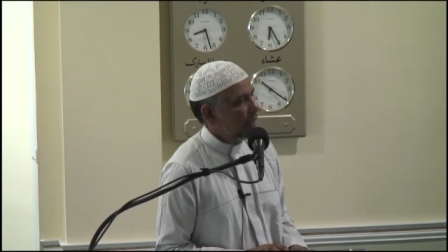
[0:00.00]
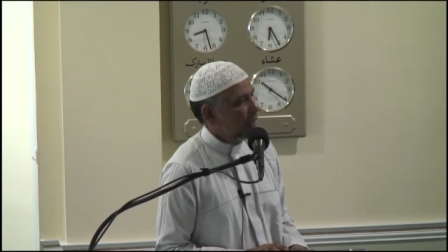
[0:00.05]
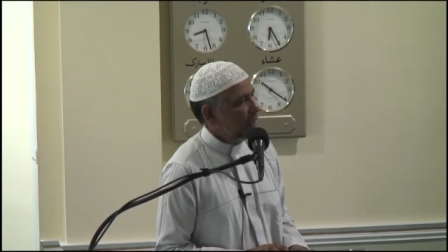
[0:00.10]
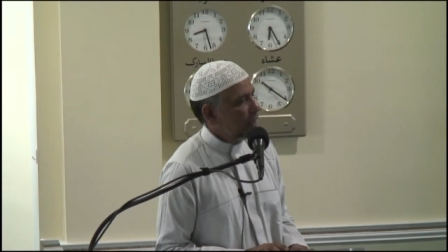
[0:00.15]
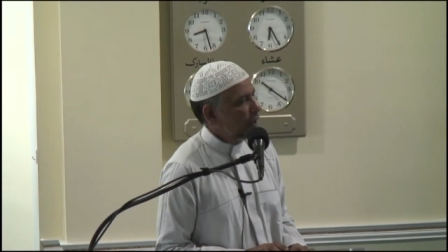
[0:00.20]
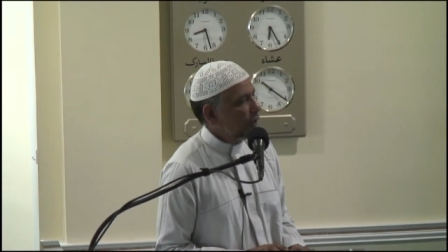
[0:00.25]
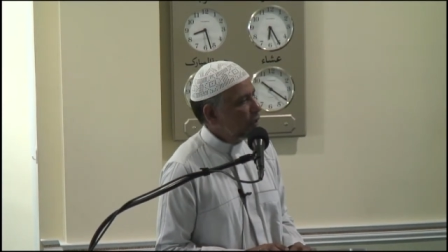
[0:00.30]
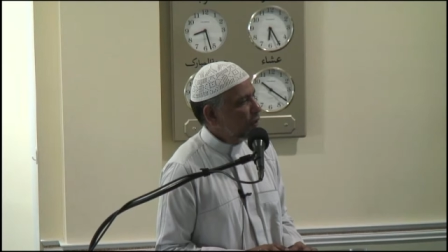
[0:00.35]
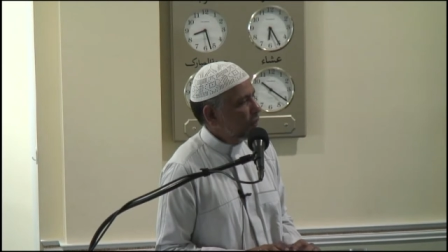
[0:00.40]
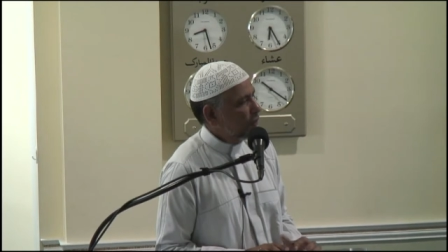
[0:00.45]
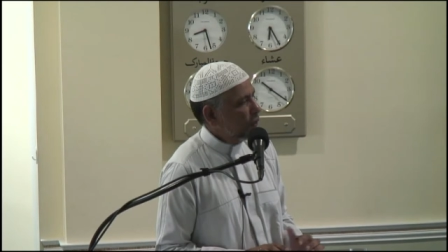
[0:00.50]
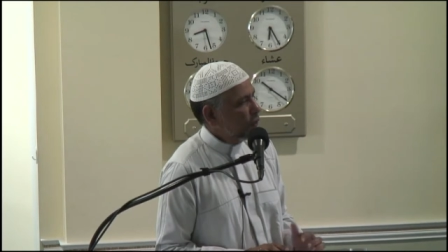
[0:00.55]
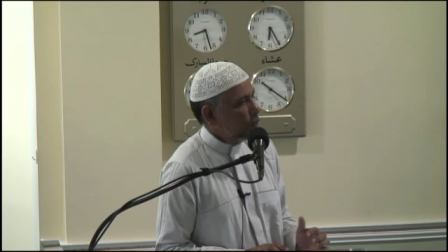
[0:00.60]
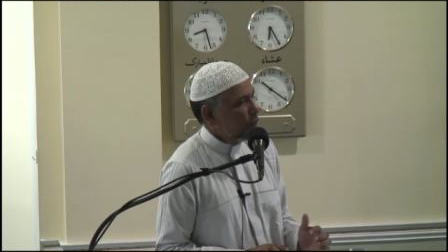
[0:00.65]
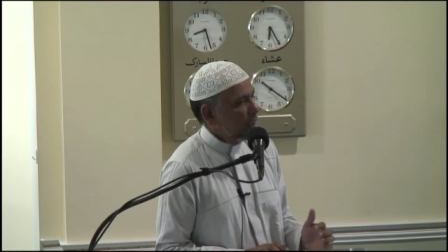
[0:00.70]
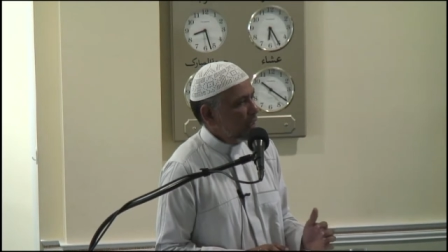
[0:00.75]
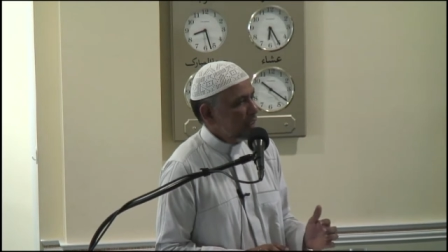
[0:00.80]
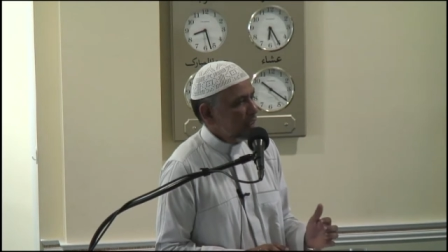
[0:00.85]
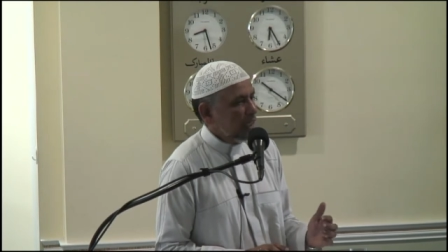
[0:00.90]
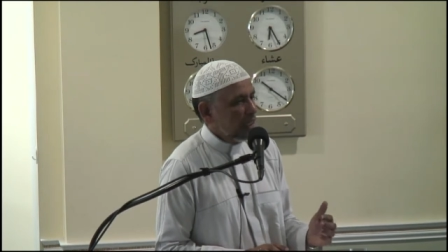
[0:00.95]
None of
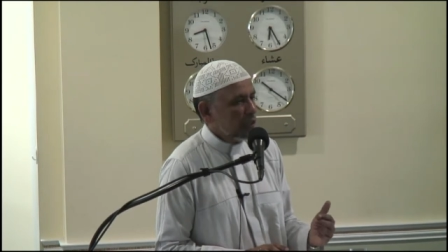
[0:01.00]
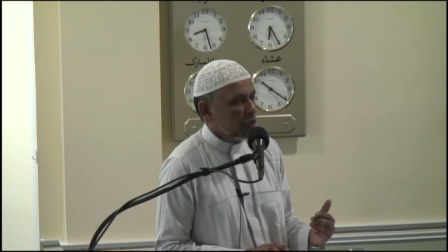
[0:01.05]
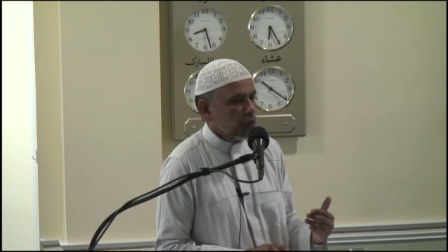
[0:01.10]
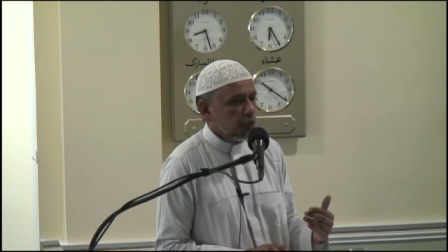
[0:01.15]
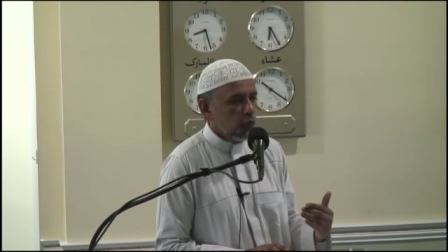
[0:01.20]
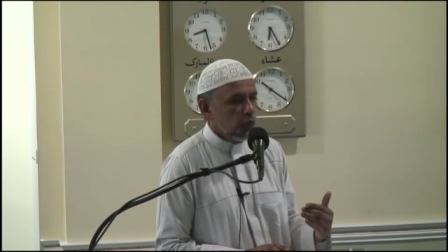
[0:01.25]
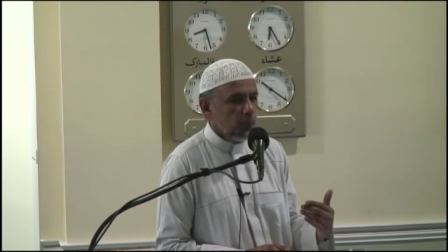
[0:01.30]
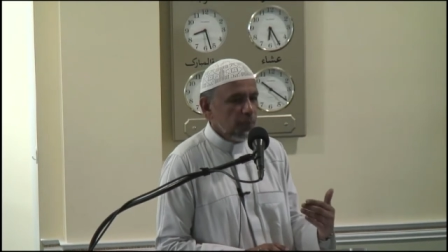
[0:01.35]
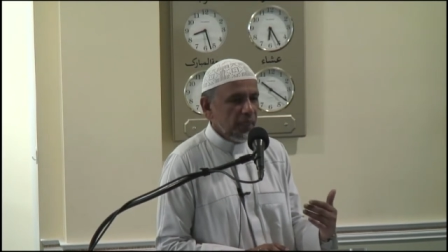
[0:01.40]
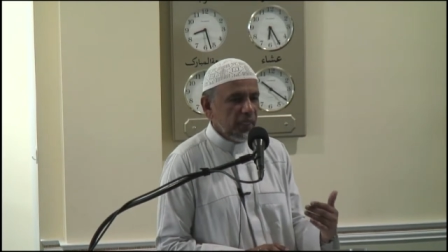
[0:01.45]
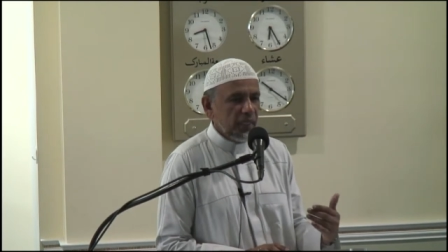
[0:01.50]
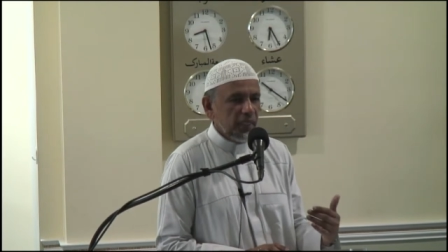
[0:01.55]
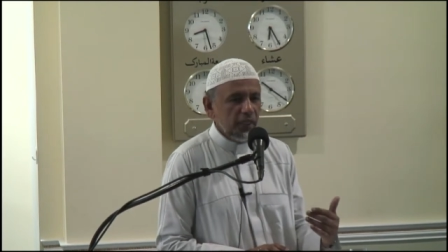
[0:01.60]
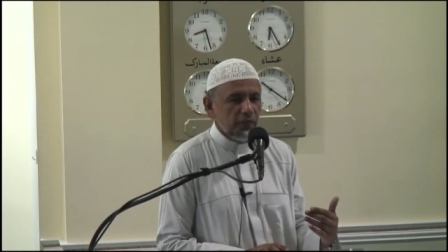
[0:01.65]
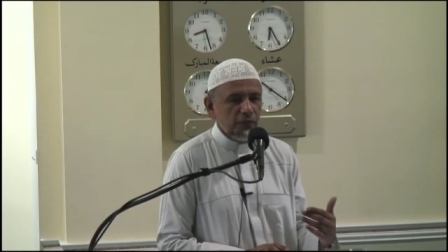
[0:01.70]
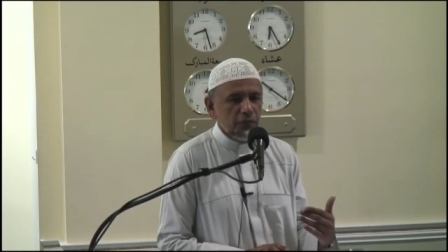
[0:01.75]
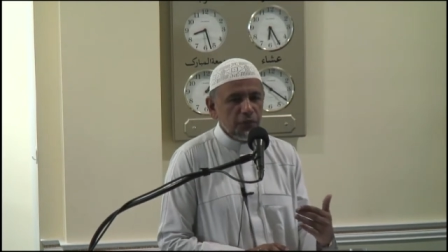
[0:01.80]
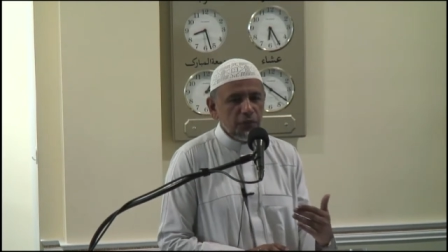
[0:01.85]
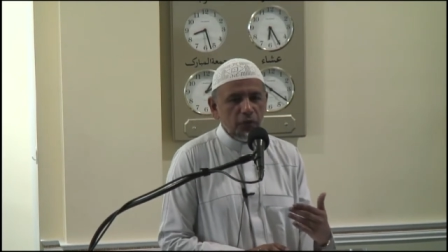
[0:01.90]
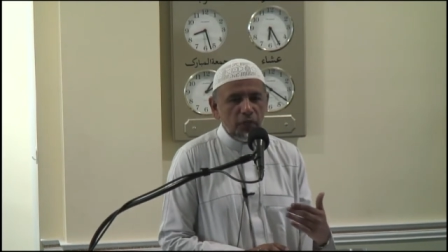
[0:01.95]
you is a true
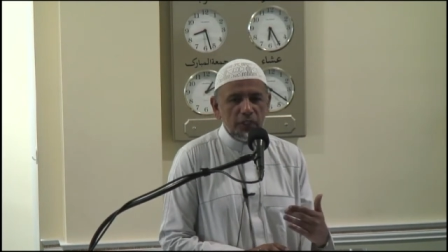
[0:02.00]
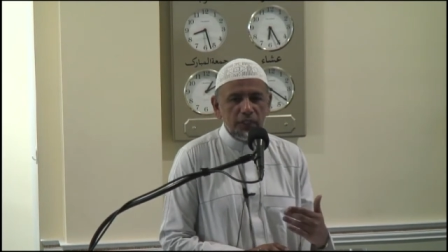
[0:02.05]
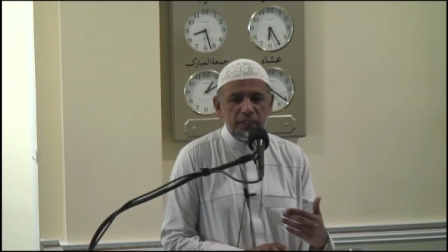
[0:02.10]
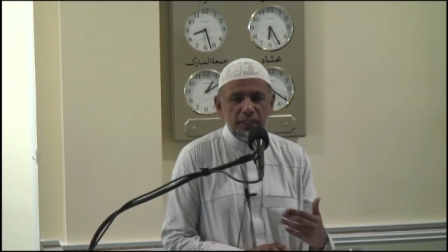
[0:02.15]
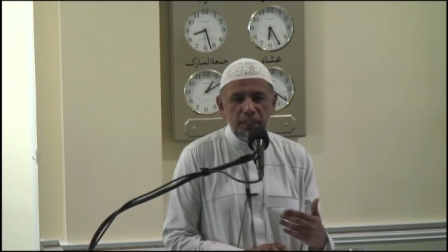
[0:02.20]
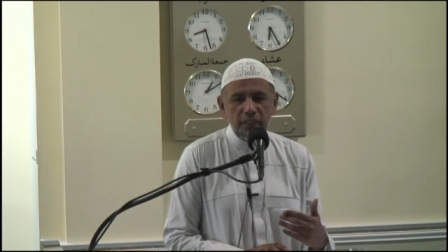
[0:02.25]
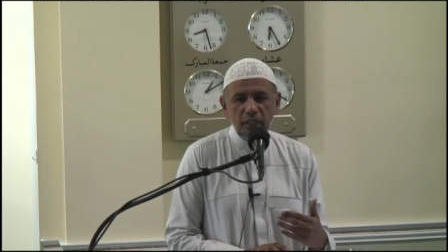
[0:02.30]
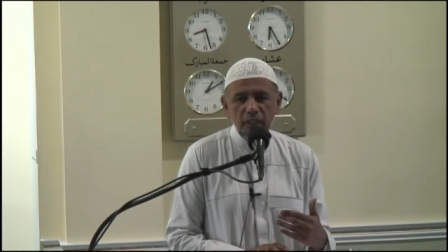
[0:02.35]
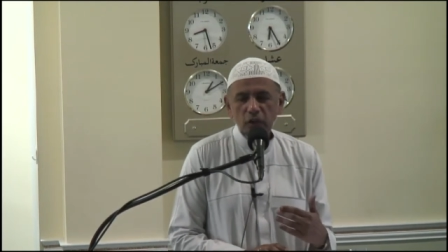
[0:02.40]
believer until